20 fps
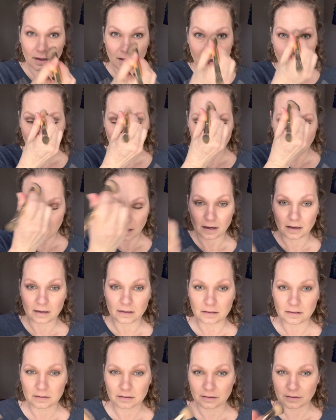
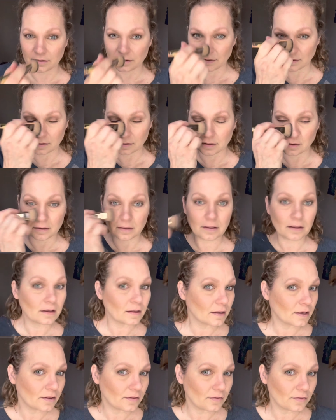And
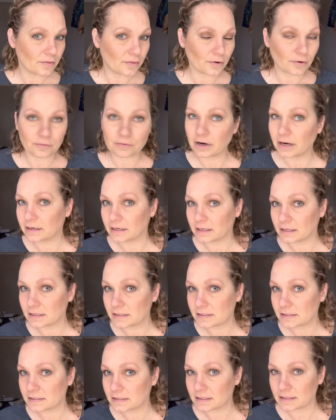the
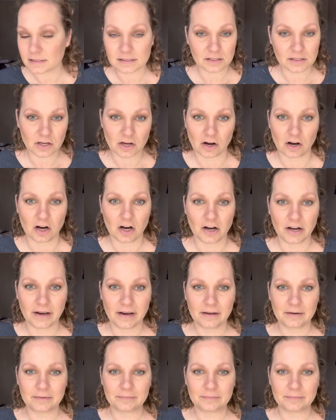redness is gone.